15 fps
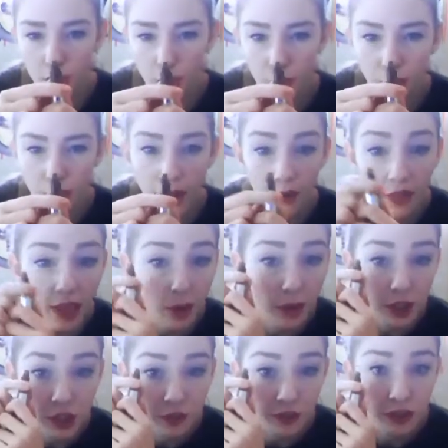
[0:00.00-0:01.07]
brown and that was
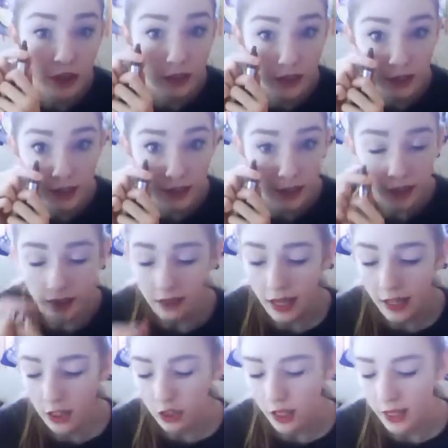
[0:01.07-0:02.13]
just for your lid and then like
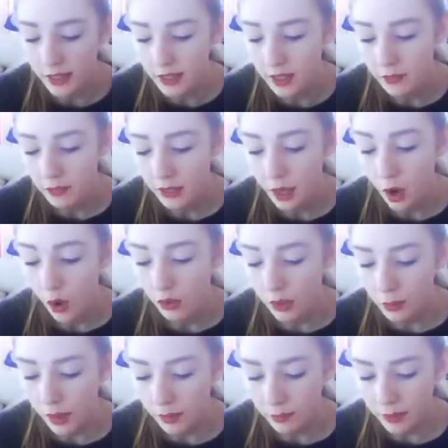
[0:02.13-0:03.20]
lash lines only
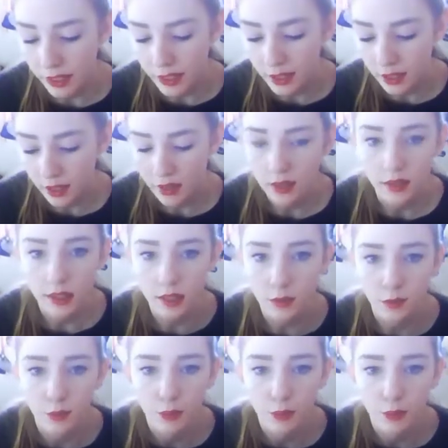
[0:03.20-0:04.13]
problem is these